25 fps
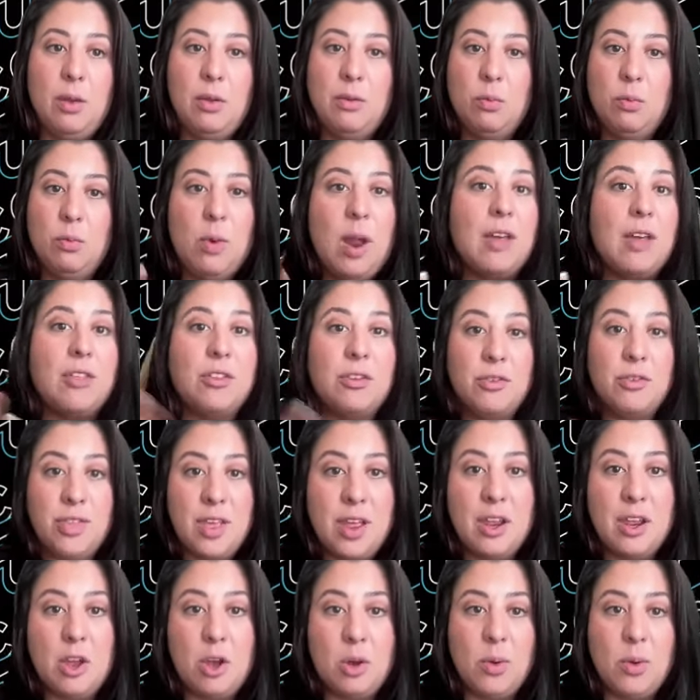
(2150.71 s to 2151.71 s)
Rather
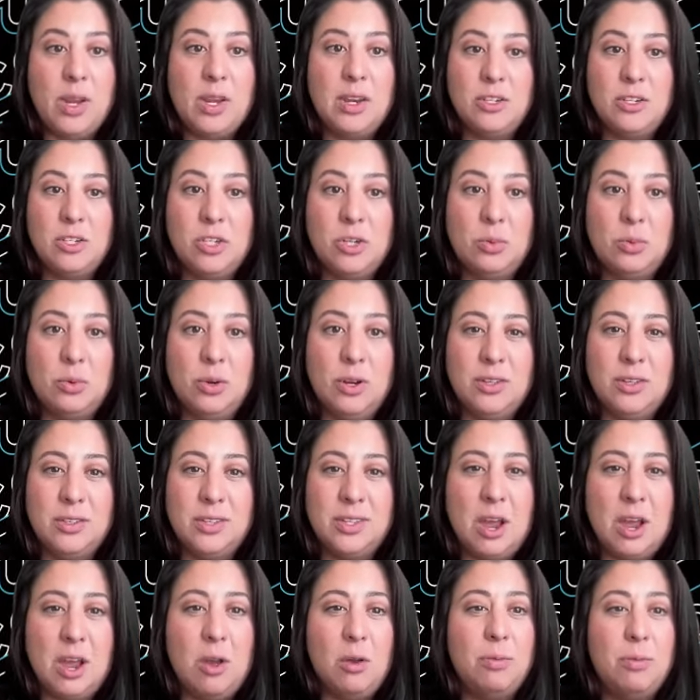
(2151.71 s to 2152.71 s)
than going into Real
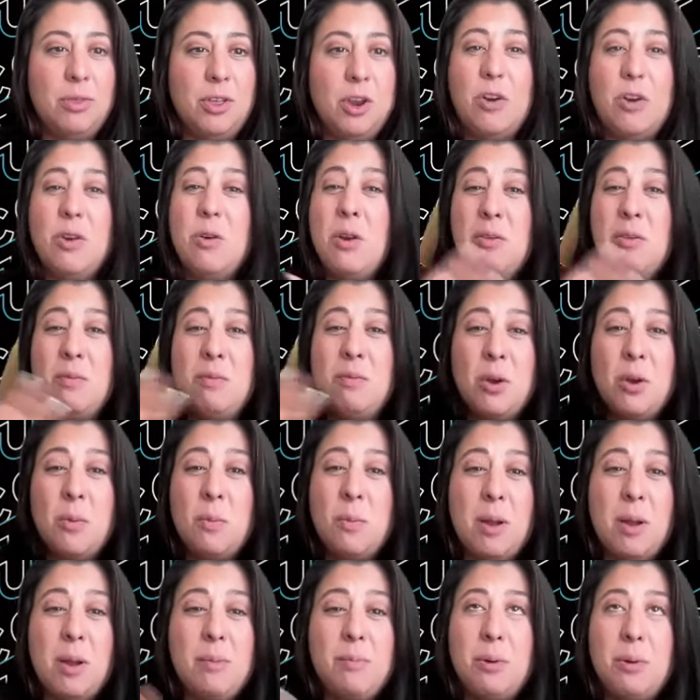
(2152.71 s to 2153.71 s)
Scout. They're
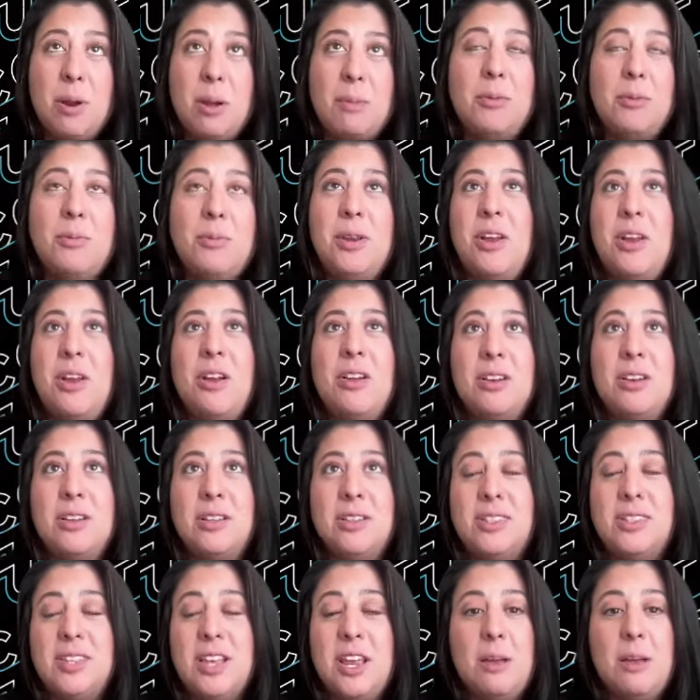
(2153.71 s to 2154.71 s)
probably not going to
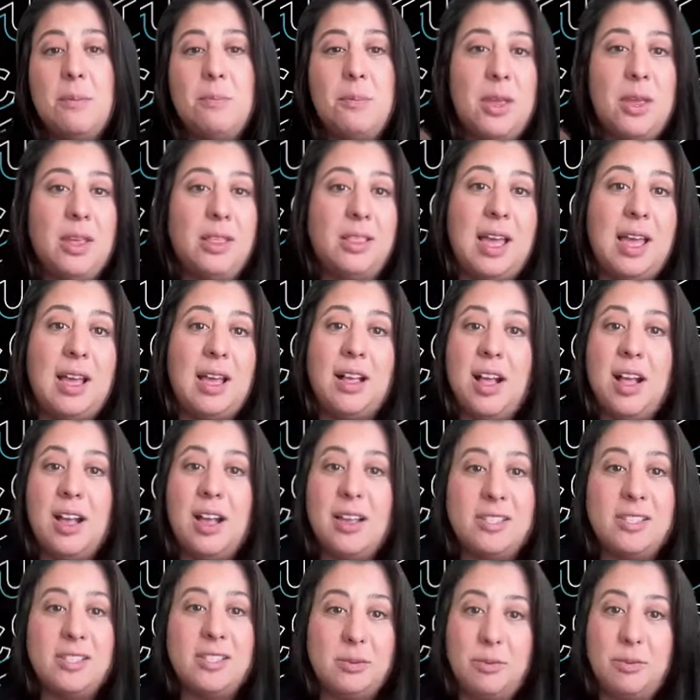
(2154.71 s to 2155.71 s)
set up like that
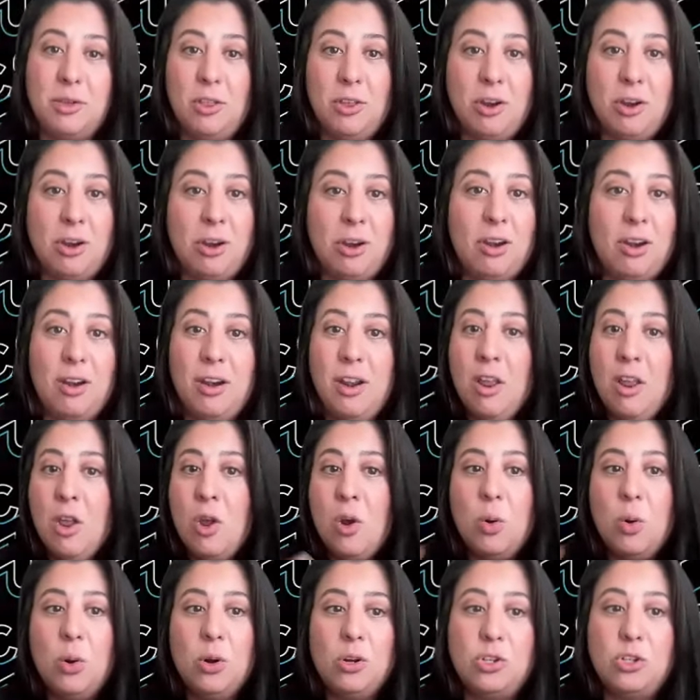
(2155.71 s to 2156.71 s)
custom alert
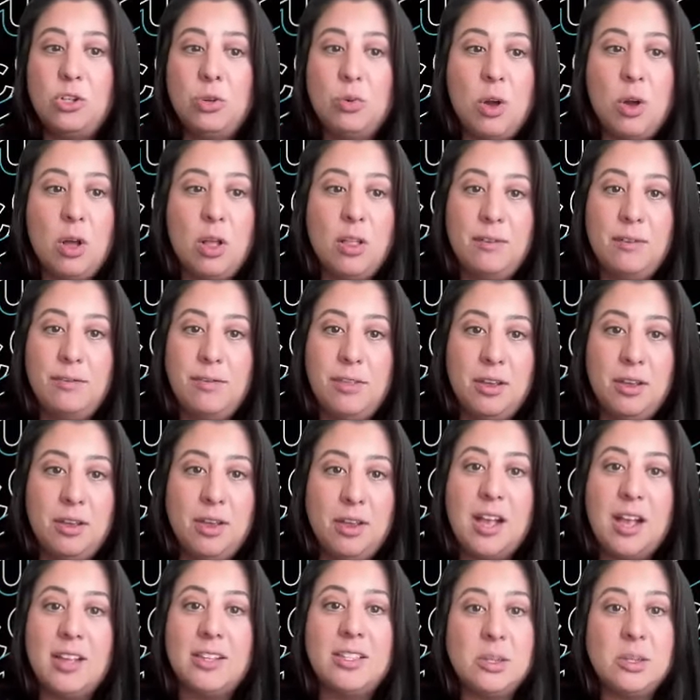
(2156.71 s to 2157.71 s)
or do all of the
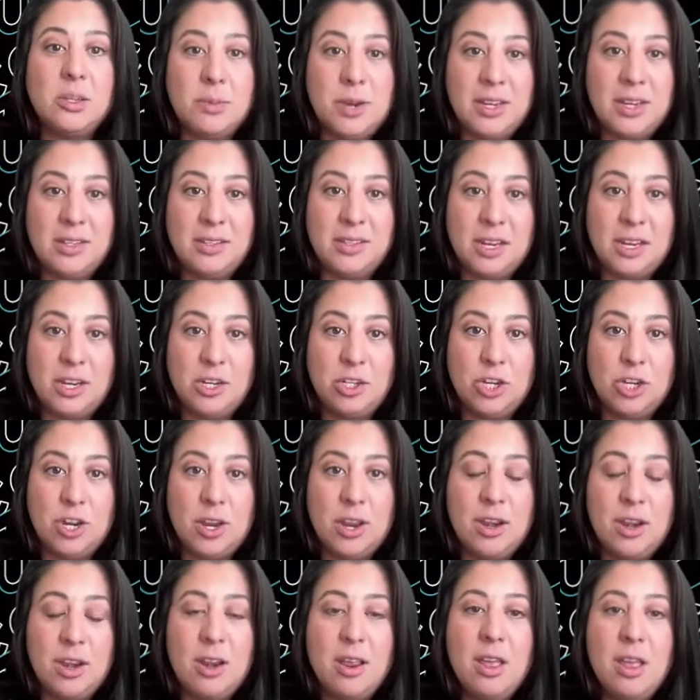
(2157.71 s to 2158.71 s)

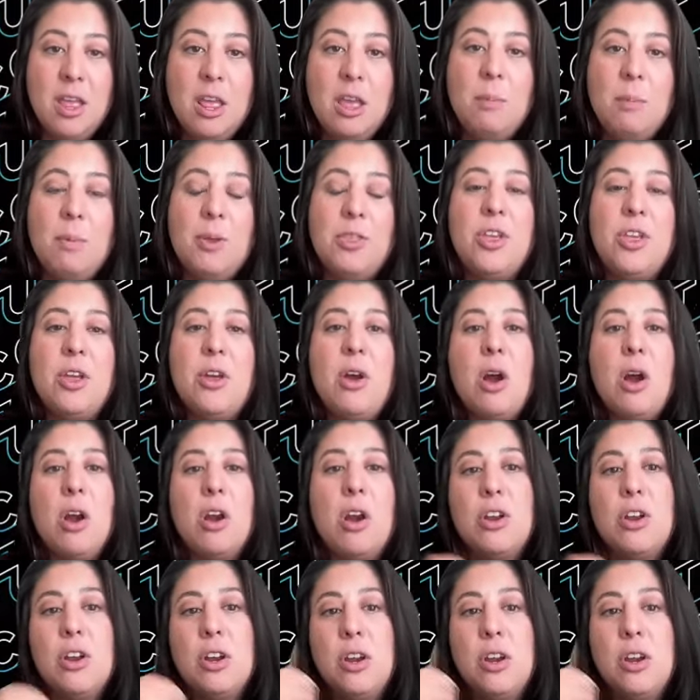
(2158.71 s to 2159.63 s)
customization, but they are going